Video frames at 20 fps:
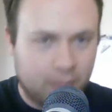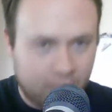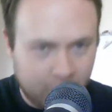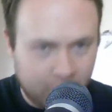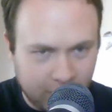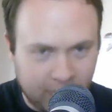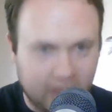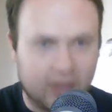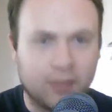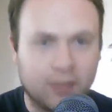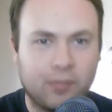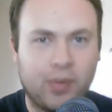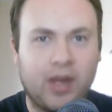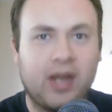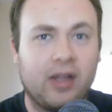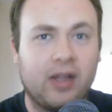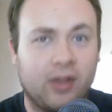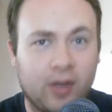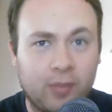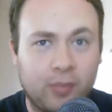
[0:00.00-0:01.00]
but they can
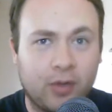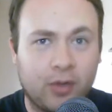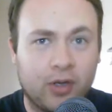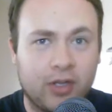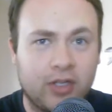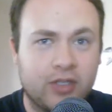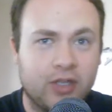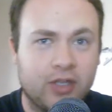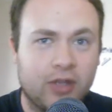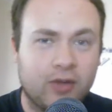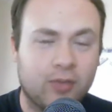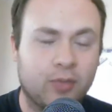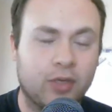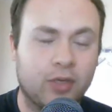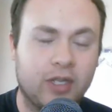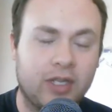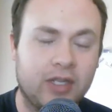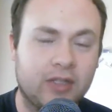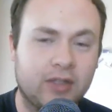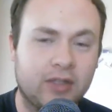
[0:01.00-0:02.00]
pile up on each other
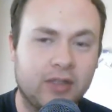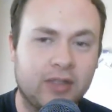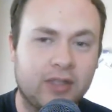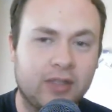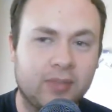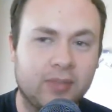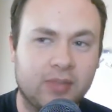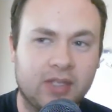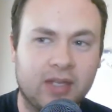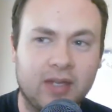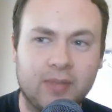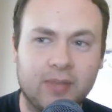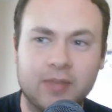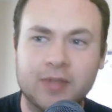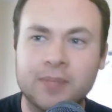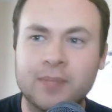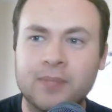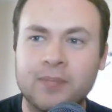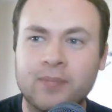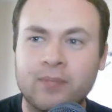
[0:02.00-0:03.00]
pretty easily sometimes.
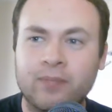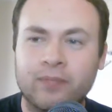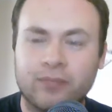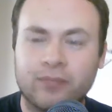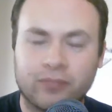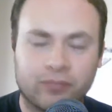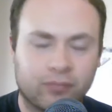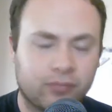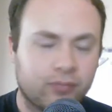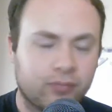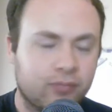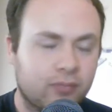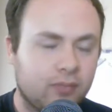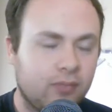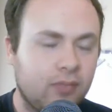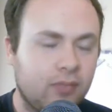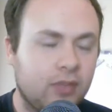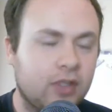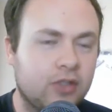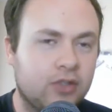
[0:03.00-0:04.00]

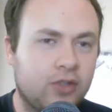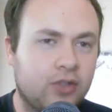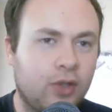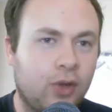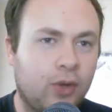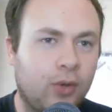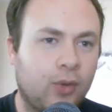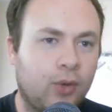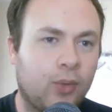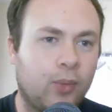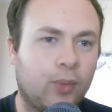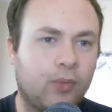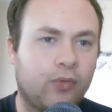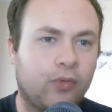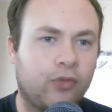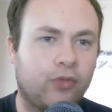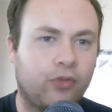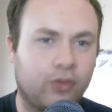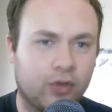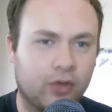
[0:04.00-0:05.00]
So,
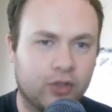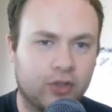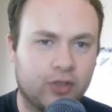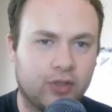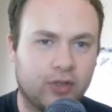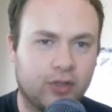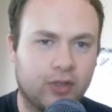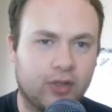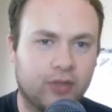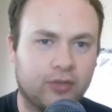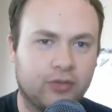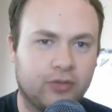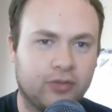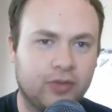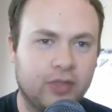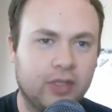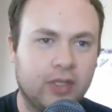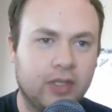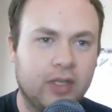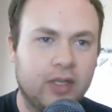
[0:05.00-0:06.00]
first off,
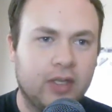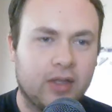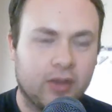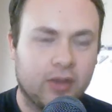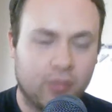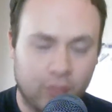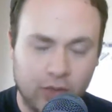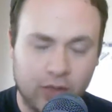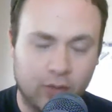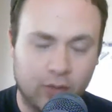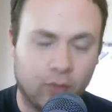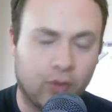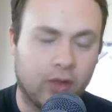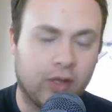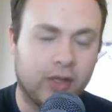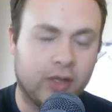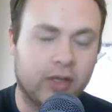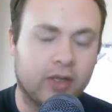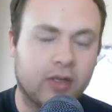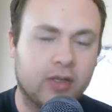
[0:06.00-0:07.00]
the big
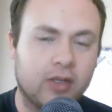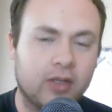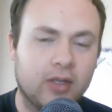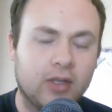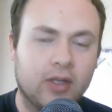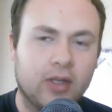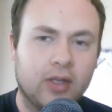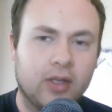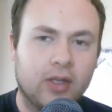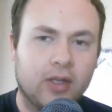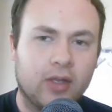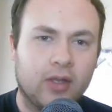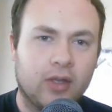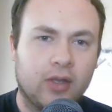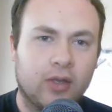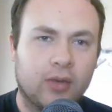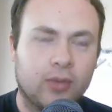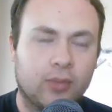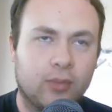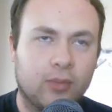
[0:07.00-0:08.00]
one,
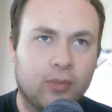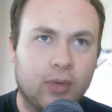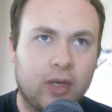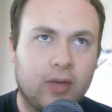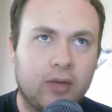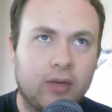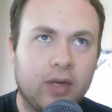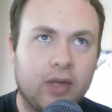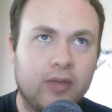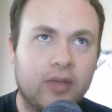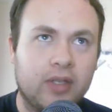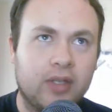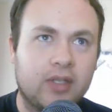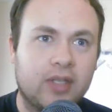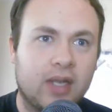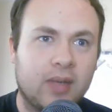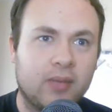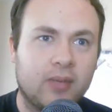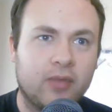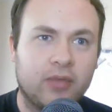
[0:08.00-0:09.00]
right around this
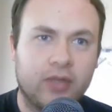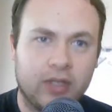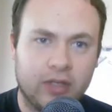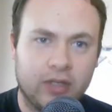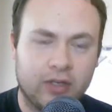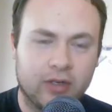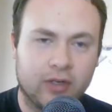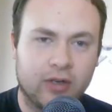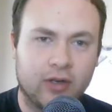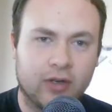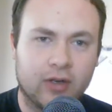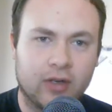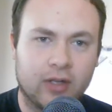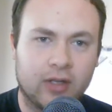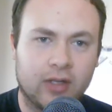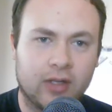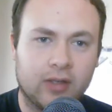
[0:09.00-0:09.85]
time of year,